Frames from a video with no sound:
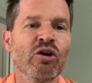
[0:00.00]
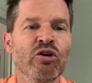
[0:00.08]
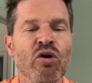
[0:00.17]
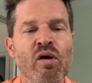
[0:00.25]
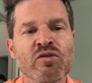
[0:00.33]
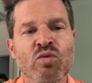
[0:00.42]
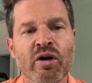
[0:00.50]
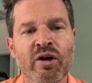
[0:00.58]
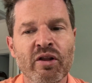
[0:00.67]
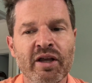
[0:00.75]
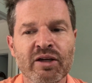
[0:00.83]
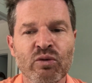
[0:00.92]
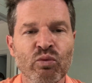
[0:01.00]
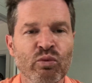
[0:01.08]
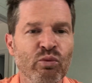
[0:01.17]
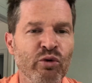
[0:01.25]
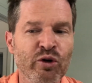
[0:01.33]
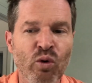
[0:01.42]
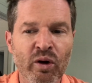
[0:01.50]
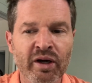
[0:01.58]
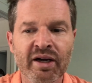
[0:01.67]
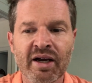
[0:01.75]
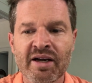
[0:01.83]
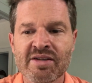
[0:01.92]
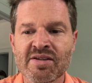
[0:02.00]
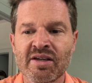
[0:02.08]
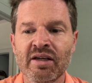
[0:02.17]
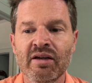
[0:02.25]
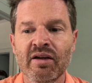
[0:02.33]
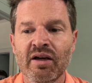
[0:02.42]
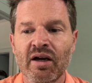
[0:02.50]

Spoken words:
you always want to like reorganize it.